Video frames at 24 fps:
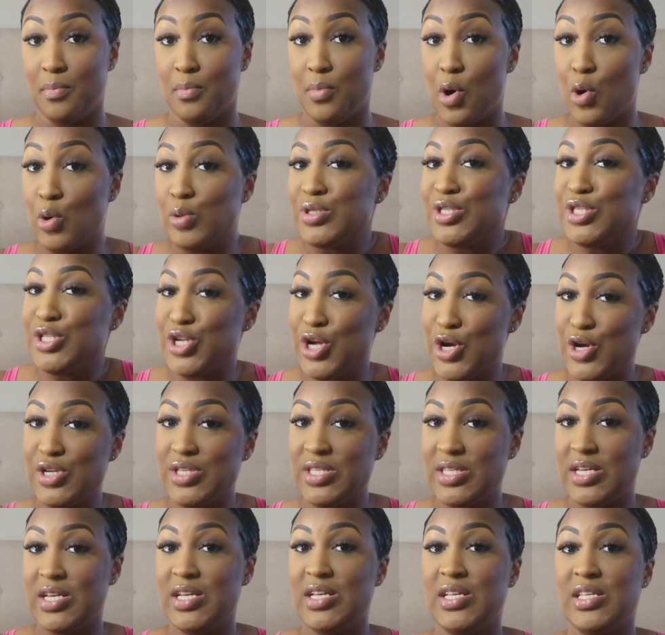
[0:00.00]
Most
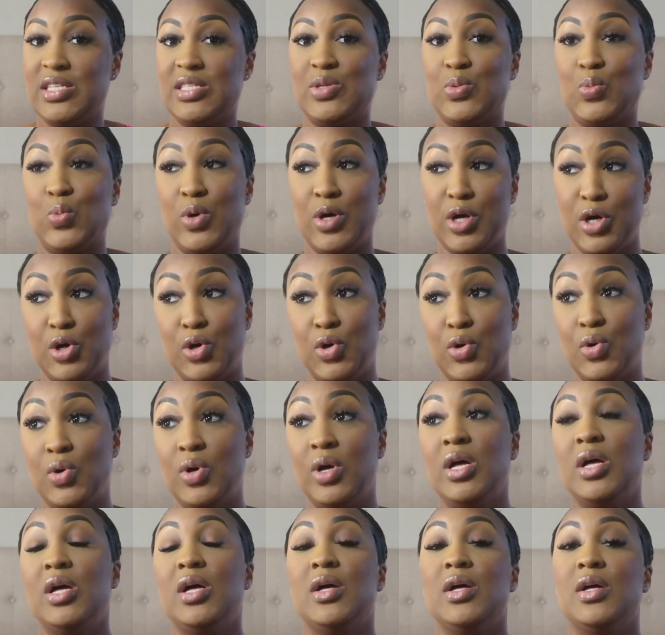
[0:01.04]
nurses
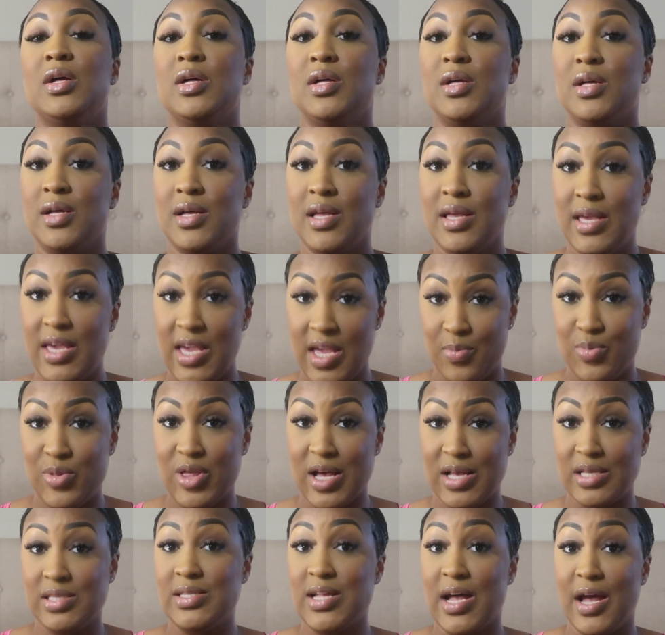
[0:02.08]
will keep
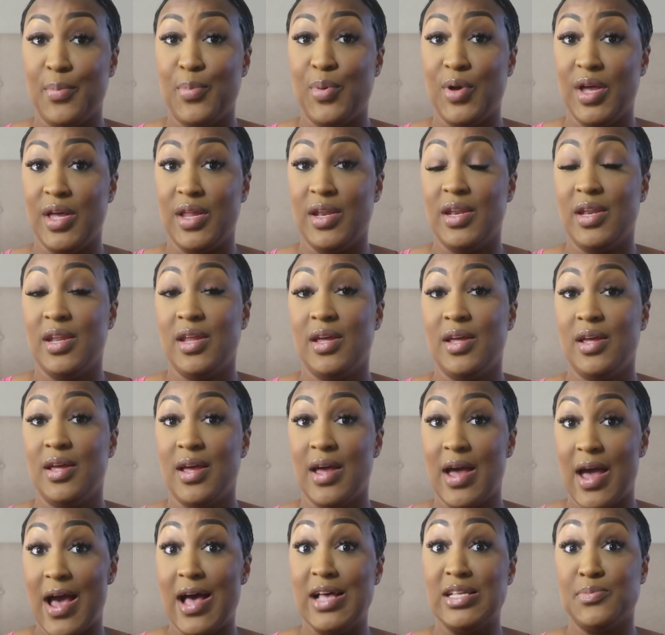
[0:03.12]
that stipend,
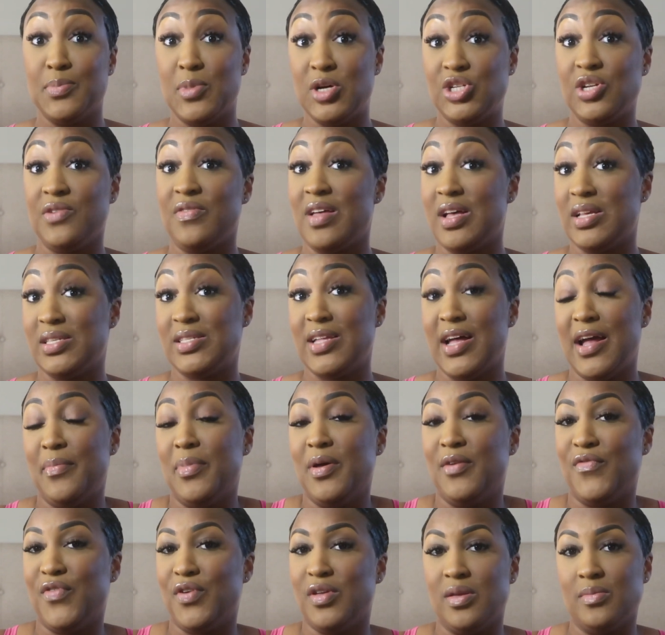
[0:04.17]
as much of that
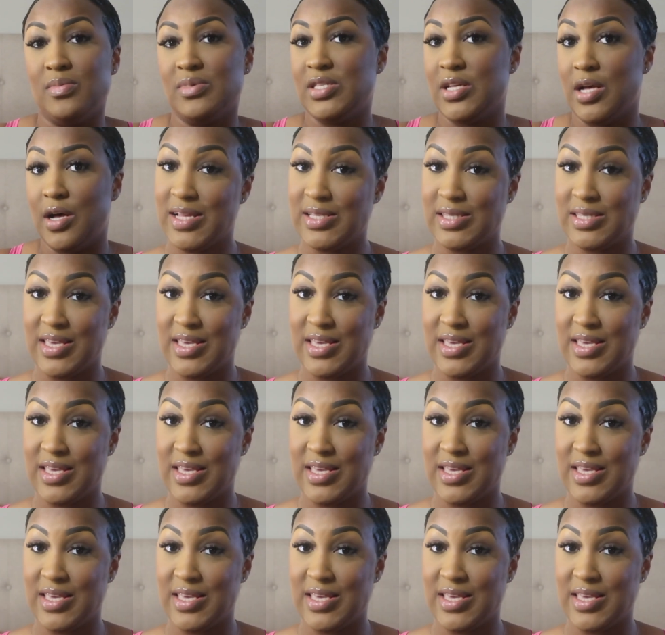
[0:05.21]
stipend for themselves.